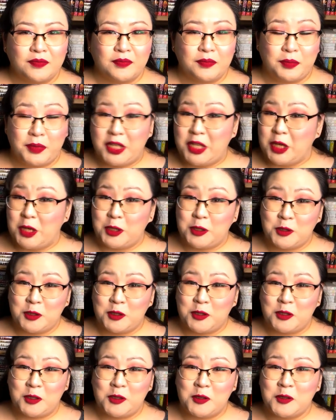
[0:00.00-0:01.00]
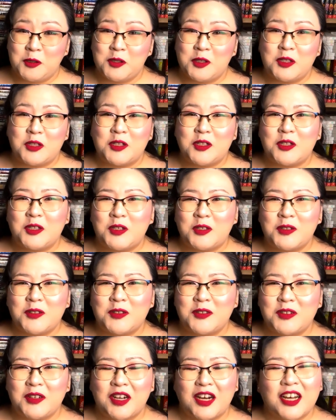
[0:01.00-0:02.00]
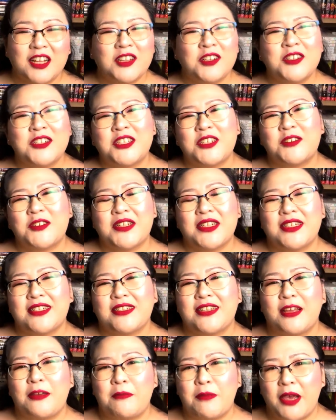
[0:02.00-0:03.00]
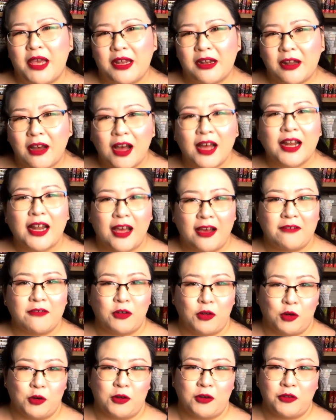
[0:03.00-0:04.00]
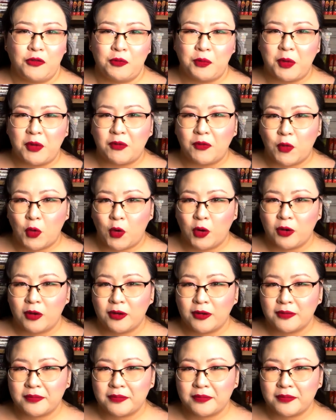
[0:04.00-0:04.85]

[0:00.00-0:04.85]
be introduced to other series they may not have heard of before.